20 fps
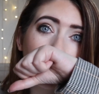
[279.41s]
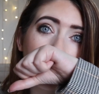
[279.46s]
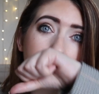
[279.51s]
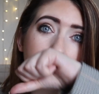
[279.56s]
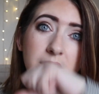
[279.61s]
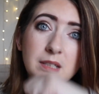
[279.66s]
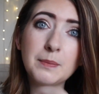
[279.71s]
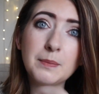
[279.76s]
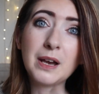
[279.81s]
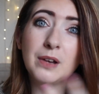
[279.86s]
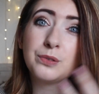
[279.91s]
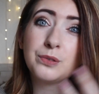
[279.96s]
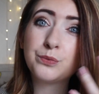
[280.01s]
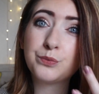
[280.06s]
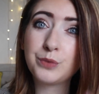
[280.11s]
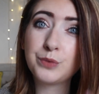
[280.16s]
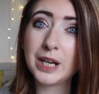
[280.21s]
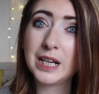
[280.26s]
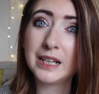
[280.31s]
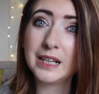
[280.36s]
It smells
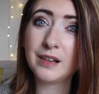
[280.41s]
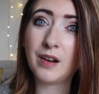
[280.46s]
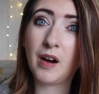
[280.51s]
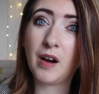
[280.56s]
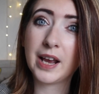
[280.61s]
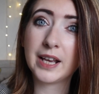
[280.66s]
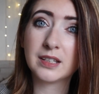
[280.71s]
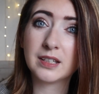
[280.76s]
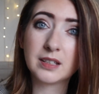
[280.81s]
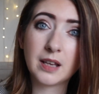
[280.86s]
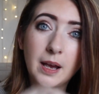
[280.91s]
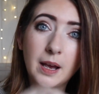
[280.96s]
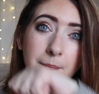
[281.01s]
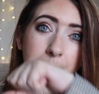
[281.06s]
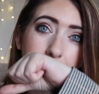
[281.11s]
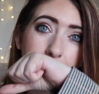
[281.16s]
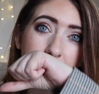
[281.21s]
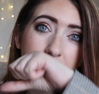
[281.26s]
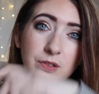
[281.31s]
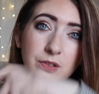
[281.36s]
really nice.
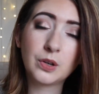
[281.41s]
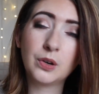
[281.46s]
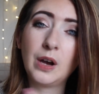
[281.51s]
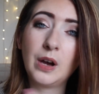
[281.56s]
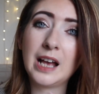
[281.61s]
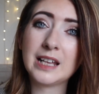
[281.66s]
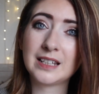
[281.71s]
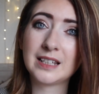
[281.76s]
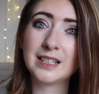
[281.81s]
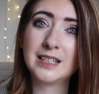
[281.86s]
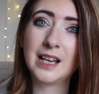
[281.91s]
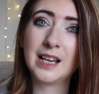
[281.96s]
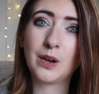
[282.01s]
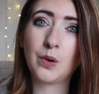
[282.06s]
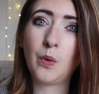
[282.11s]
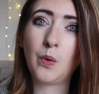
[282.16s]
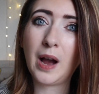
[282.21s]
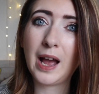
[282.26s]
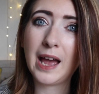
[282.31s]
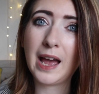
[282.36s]
It's got, as I said,
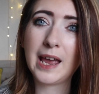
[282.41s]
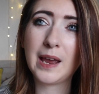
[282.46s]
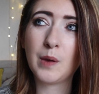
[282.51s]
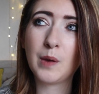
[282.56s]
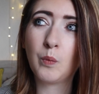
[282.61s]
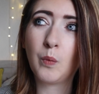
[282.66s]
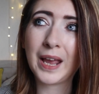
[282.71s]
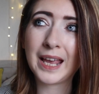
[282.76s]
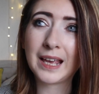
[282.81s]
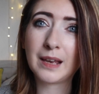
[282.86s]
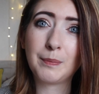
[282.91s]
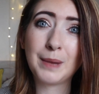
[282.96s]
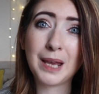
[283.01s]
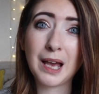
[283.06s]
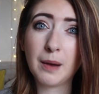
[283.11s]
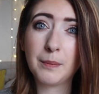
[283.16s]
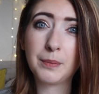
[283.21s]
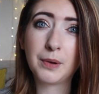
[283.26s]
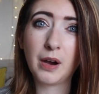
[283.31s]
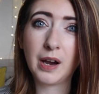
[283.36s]
quite a
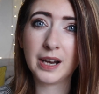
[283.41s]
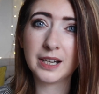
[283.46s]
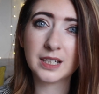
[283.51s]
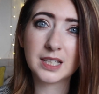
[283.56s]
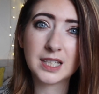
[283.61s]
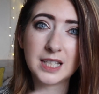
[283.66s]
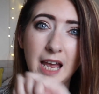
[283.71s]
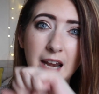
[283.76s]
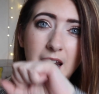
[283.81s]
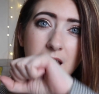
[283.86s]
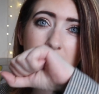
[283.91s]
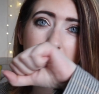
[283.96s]
wake-me-up kind of scent.